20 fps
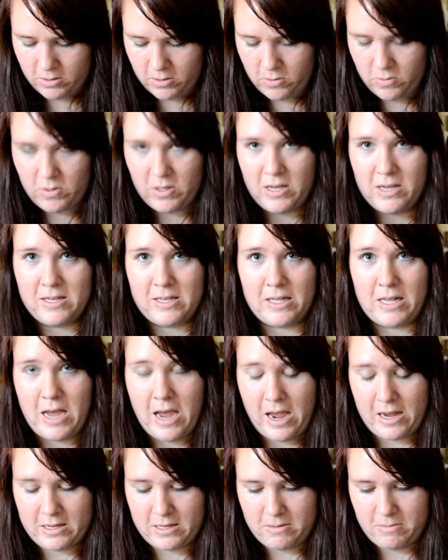do these
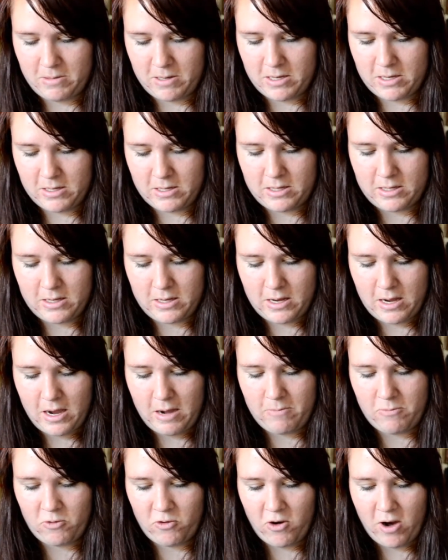last because
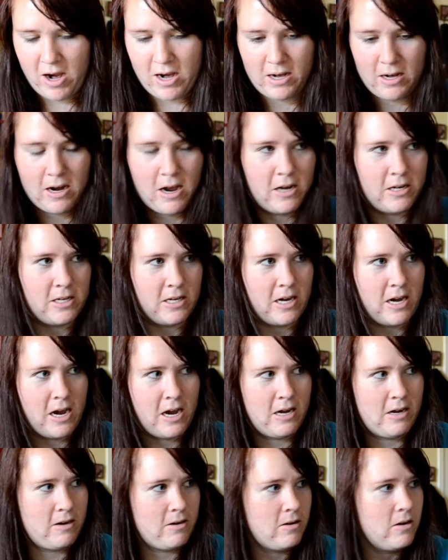I'm trying not to
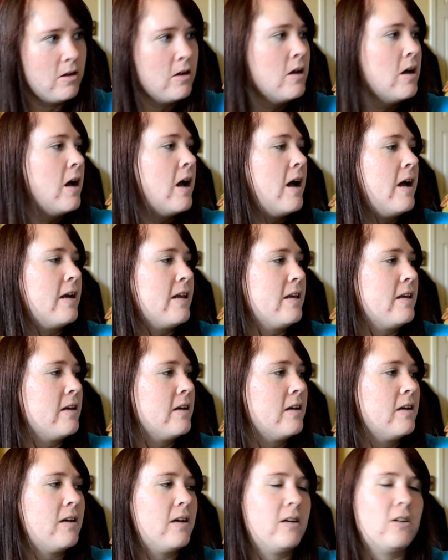kind of, honey,
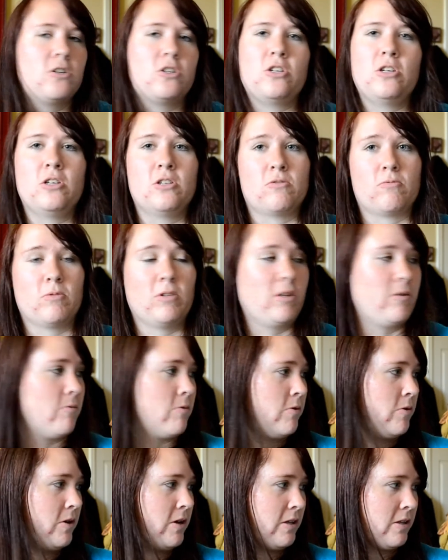she's really
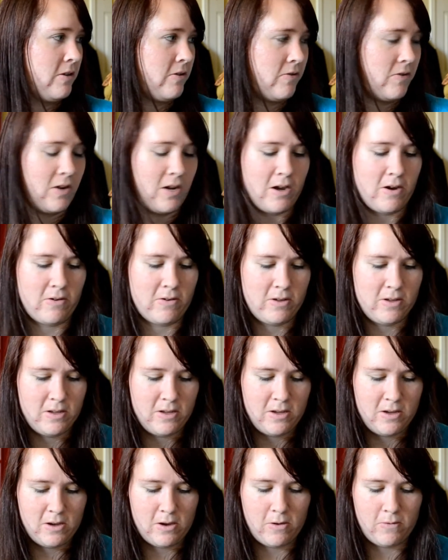ruining this video.
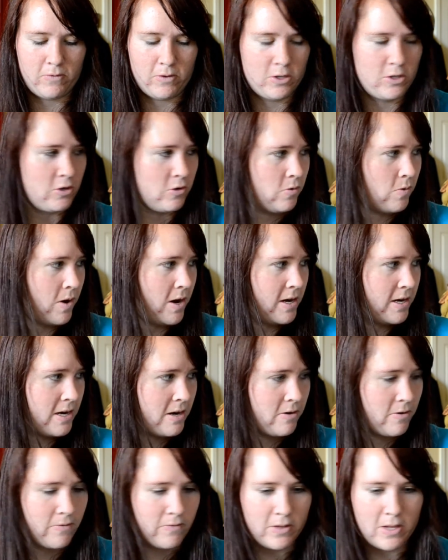Hopefully she'll quiet
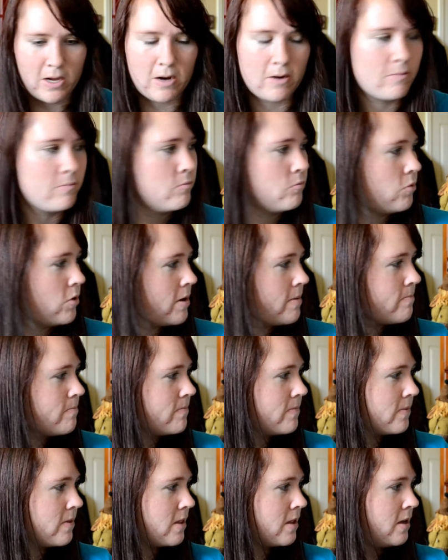down over there. Weep!
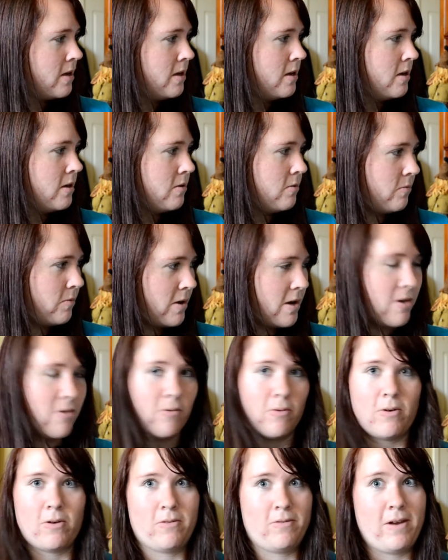Weep!
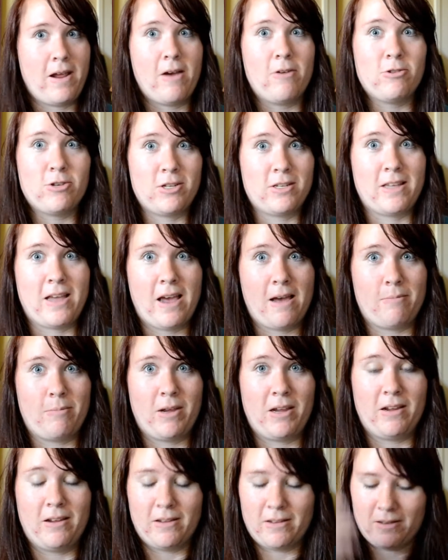Oh, now she's
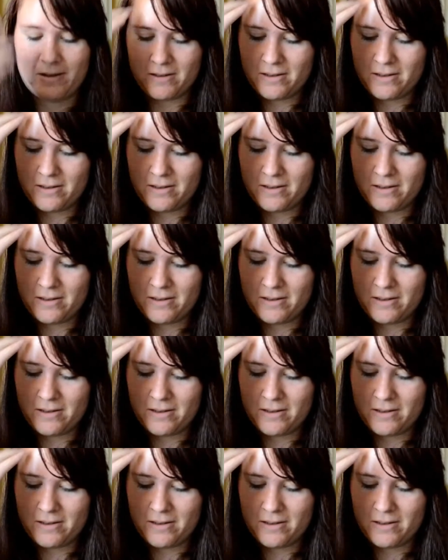happy.